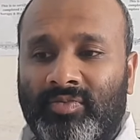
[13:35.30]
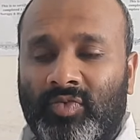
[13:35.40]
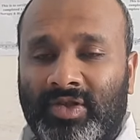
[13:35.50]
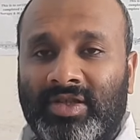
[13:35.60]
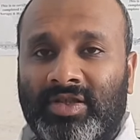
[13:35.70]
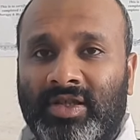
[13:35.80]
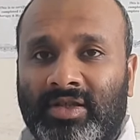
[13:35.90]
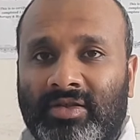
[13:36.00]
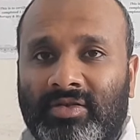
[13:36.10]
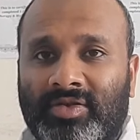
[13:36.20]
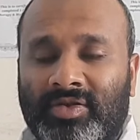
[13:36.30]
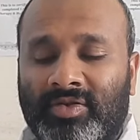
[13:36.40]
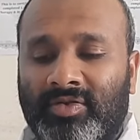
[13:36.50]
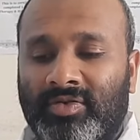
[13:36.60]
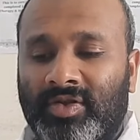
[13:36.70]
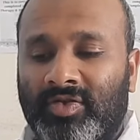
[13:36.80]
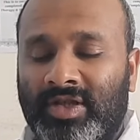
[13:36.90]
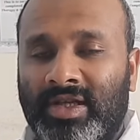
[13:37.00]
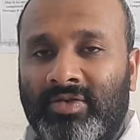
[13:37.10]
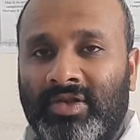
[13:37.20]
with the skin. So you're
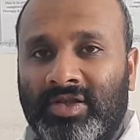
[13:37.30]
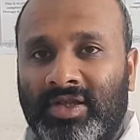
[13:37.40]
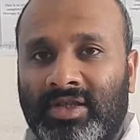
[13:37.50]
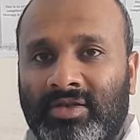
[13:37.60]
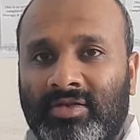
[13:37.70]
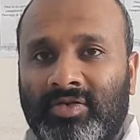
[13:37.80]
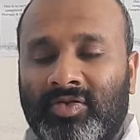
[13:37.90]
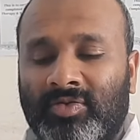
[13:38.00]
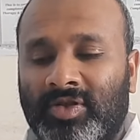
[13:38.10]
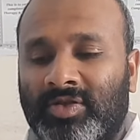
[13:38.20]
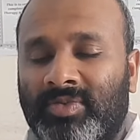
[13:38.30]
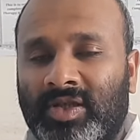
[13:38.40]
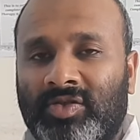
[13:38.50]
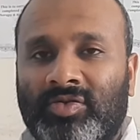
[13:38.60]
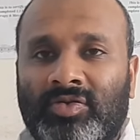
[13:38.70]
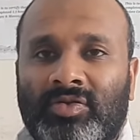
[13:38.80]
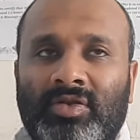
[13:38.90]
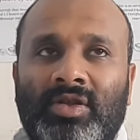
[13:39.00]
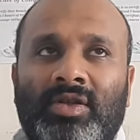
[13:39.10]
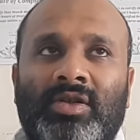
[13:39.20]
dealing with the skin, so just make sure
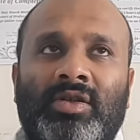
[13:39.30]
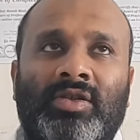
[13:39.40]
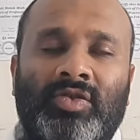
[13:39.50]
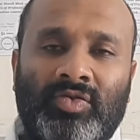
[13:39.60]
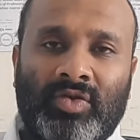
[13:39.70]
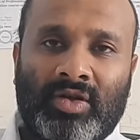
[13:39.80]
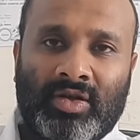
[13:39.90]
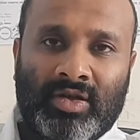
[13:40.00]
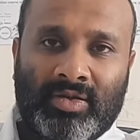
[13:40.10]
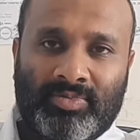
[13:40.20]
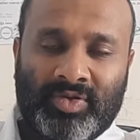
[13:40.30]
you are